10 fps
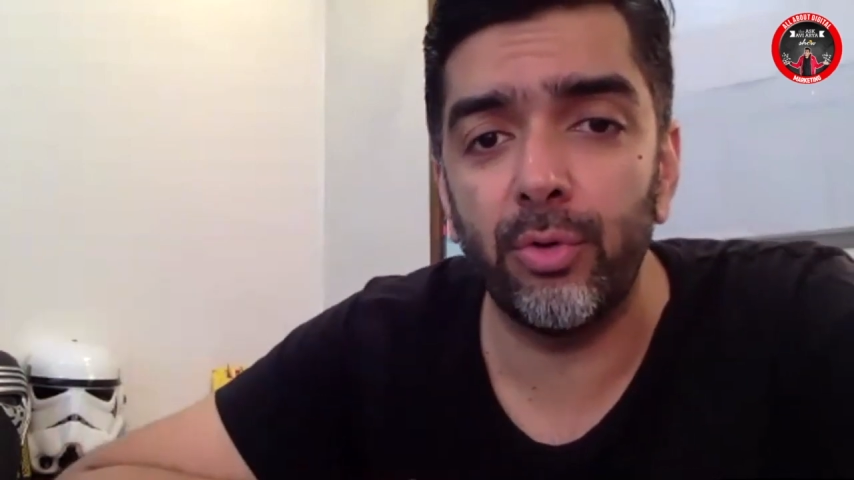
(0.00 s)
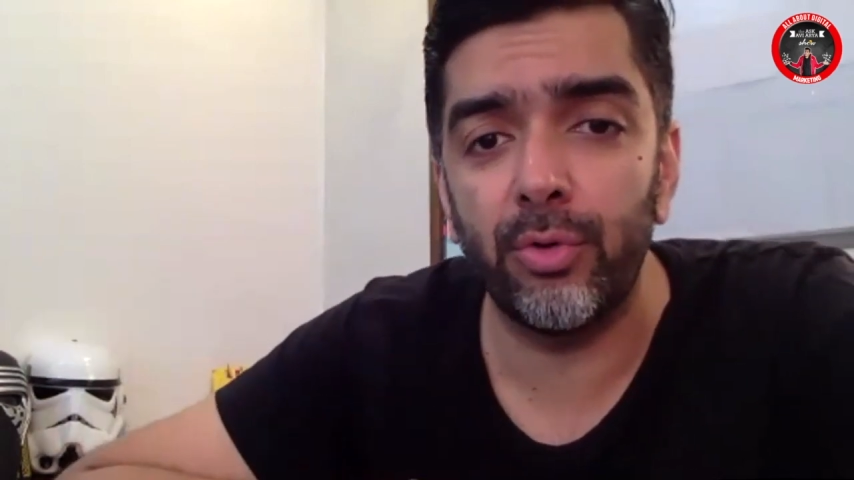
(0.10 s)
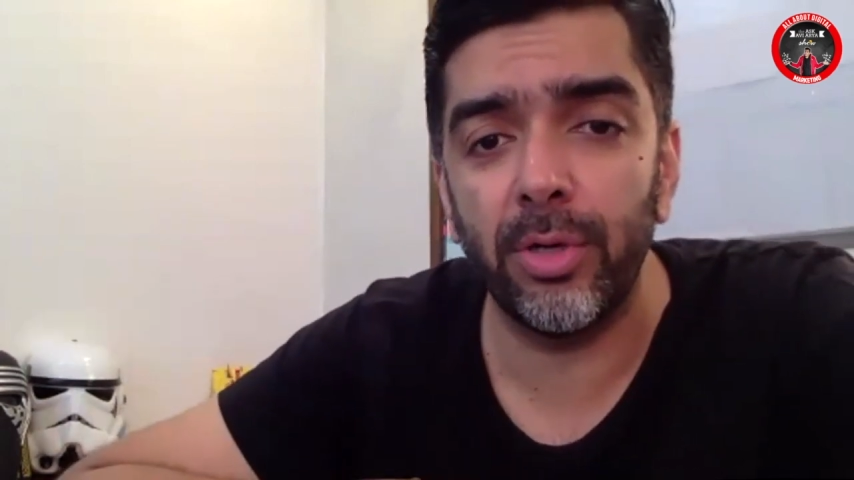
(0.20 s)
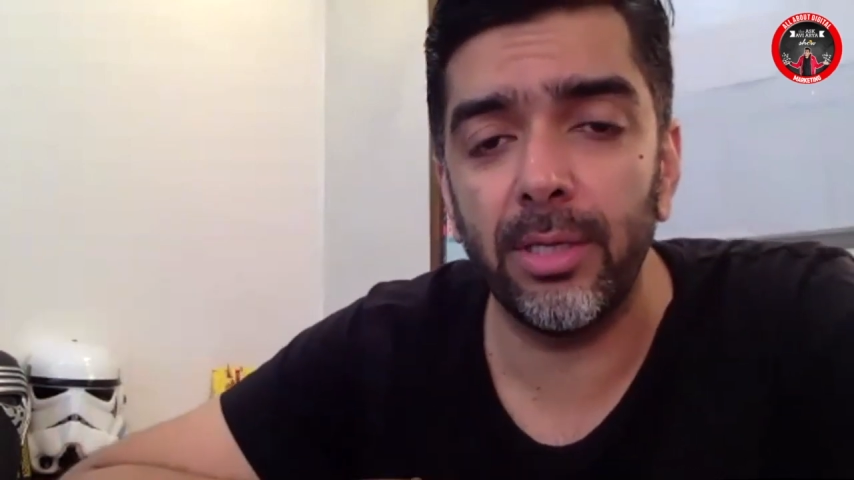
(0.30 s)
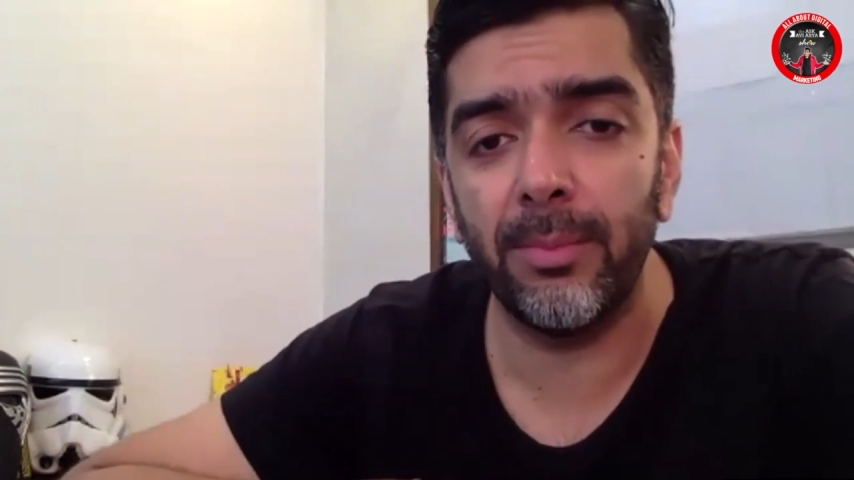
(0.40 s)

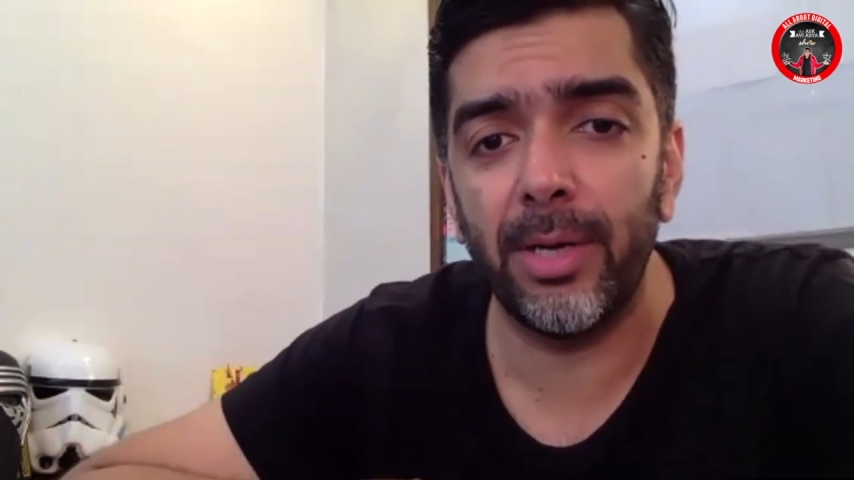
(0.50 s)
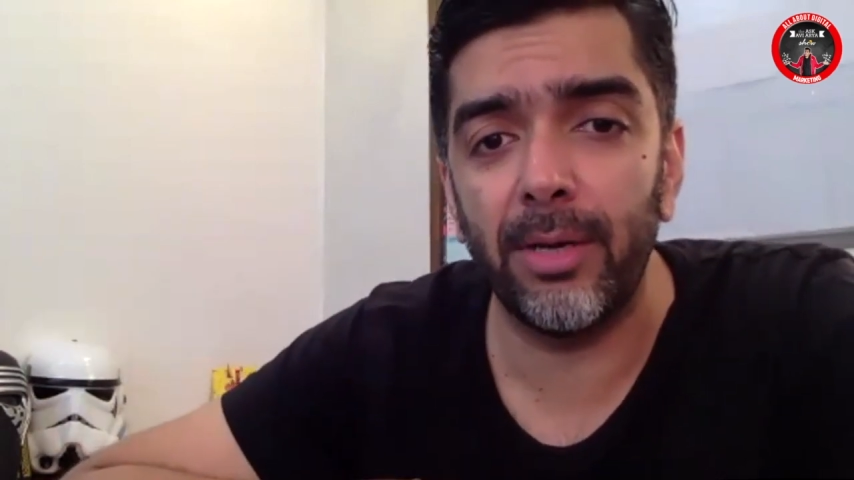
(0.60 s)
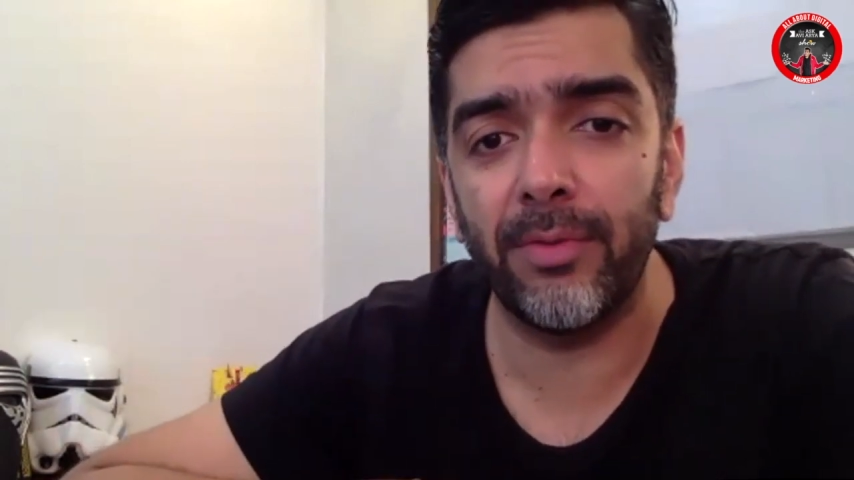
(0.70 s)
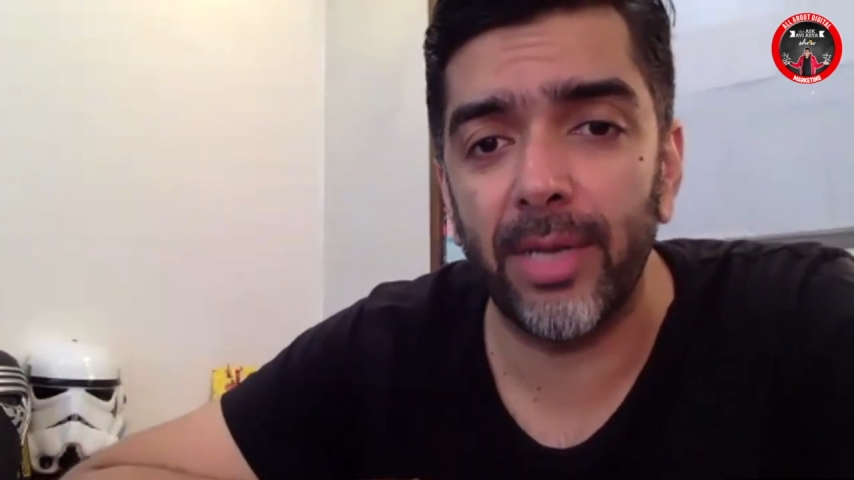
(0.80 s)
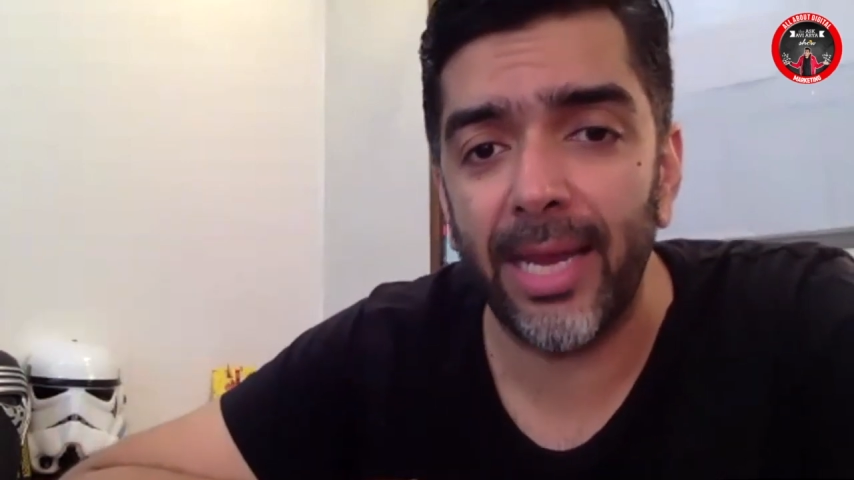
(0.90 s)
neutral in the
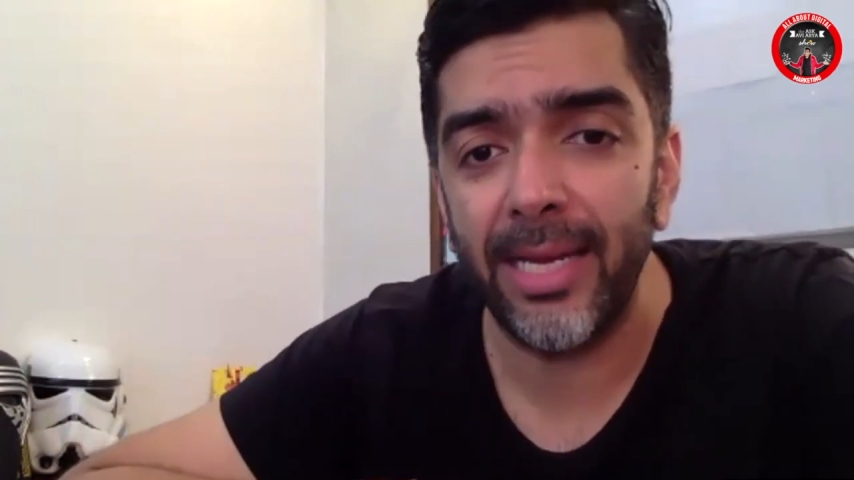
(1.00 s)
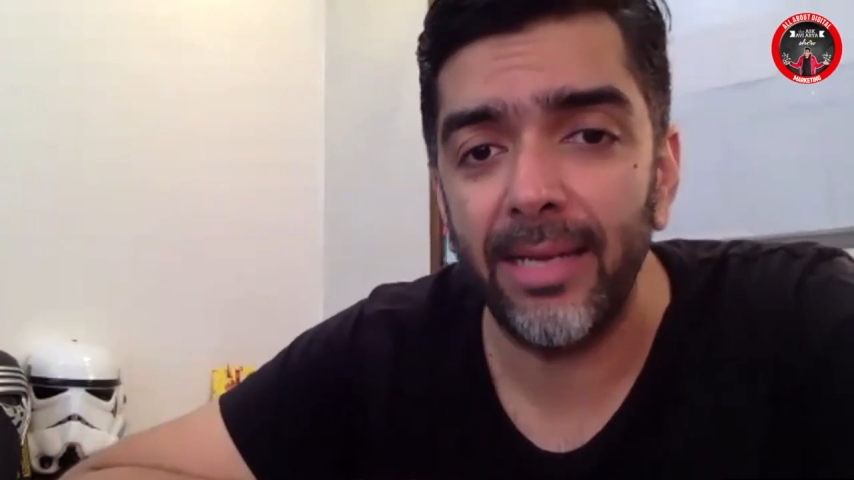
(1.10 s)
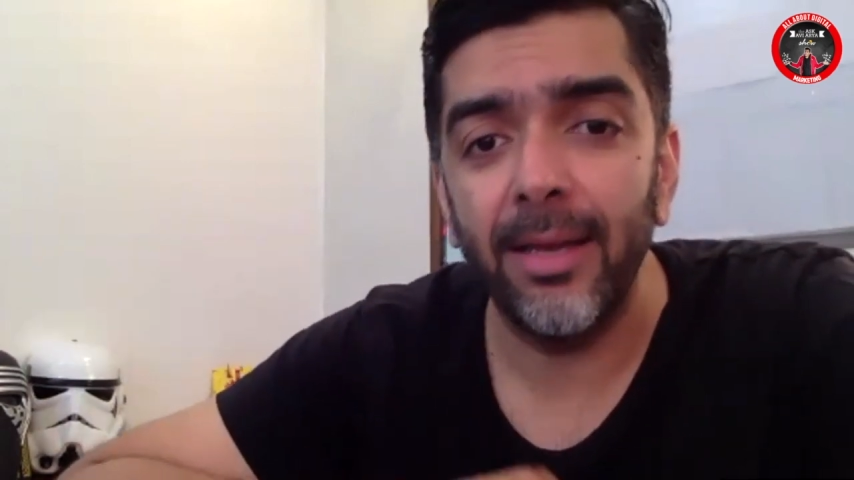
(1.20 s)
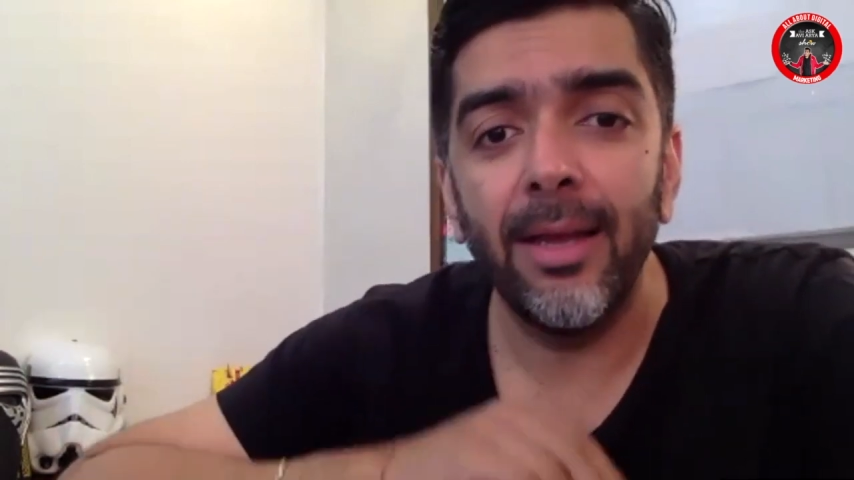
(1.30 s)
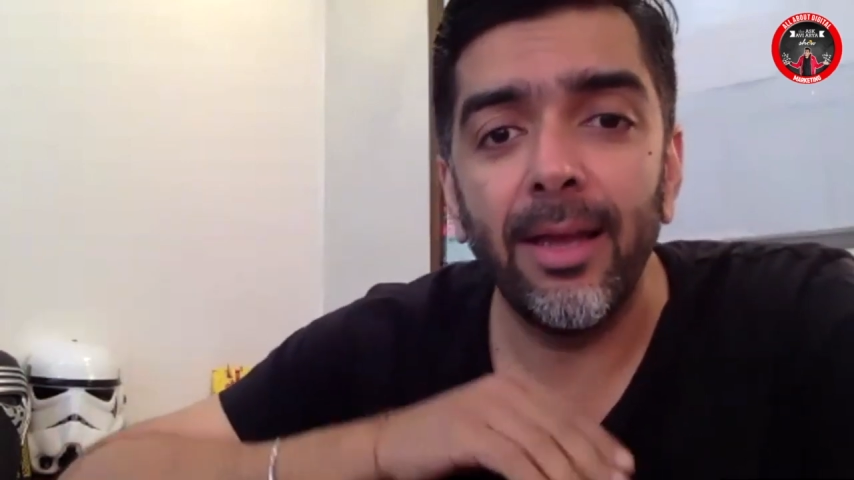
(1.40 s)
middle of the night,
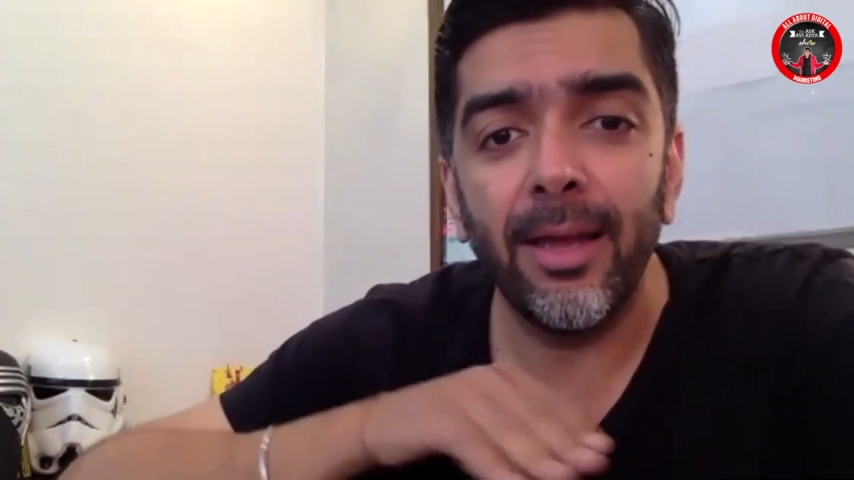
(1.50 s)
